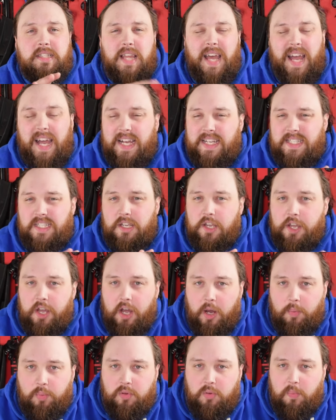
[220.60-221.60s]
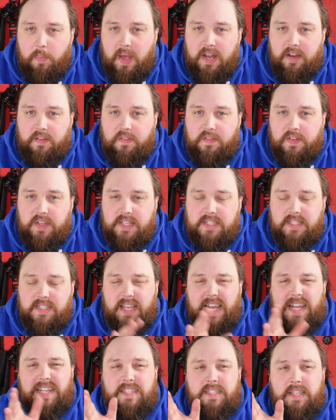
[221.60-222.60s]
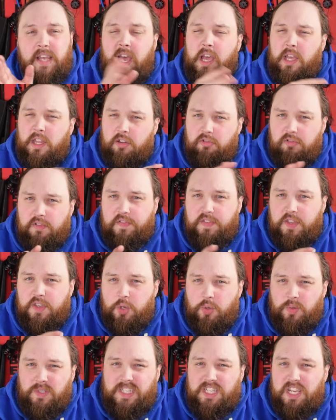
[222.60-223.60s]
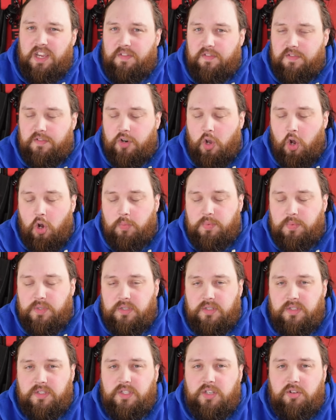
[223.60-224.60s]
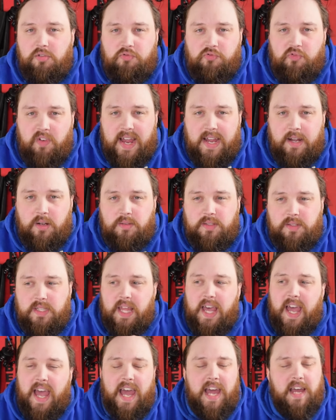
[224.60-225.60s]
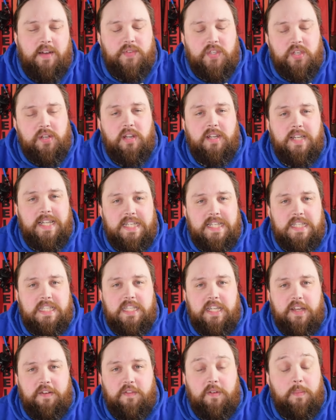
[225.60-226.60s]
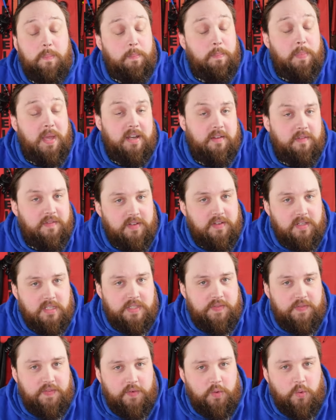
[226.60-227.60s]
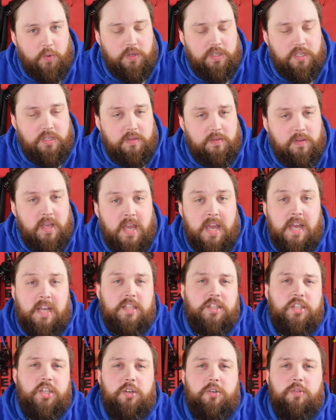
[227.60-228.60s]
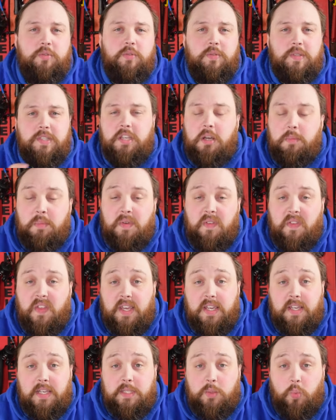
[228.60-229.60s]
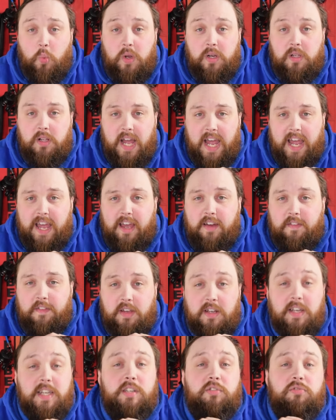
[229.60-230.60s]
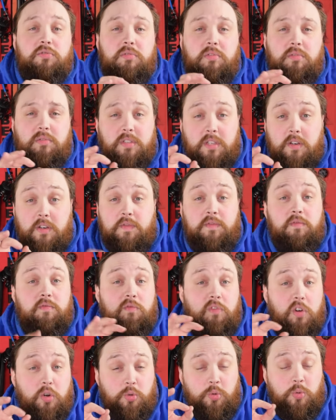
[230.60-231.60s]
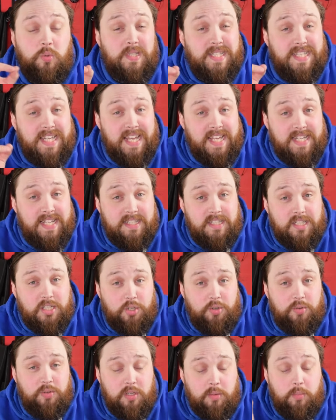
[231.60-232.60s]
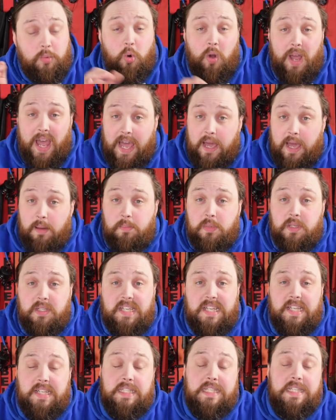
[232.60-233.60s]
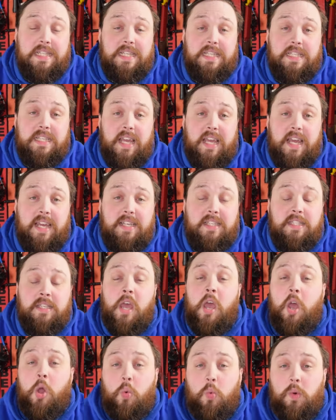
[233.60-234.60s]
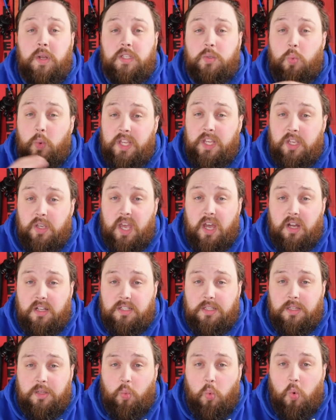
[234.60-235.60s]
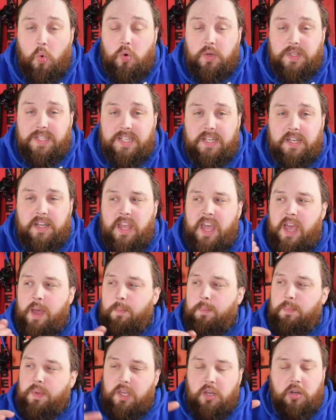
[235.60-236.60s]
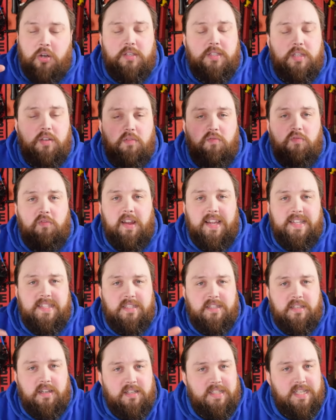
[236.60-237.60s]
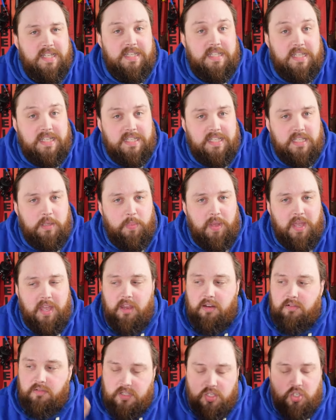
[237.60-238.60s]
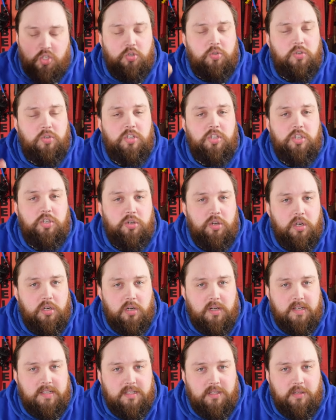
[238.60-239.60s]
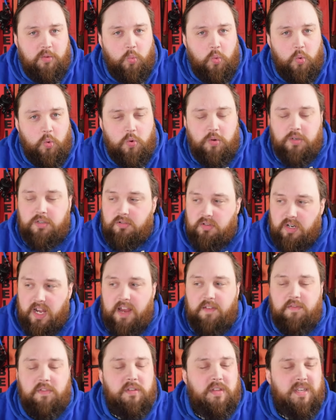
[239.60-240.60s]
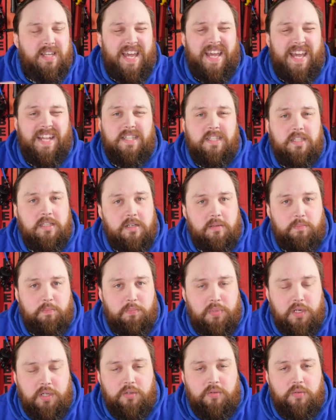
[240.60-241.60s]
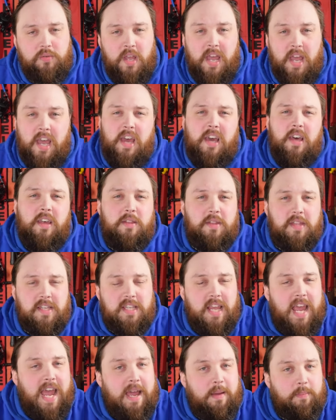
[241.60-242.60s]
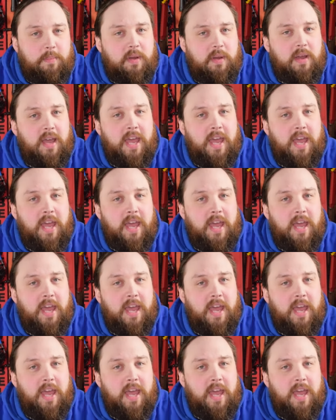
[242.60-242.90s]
that has a couple benefits. And there are a few different options around that have slightly different benefits for you. So some of these will have a literal sort of rose tint to them, or amber tint in this case, which when you get under the water, because the reds start to disappear as soon as you go under the water and everything ends up blue, this amber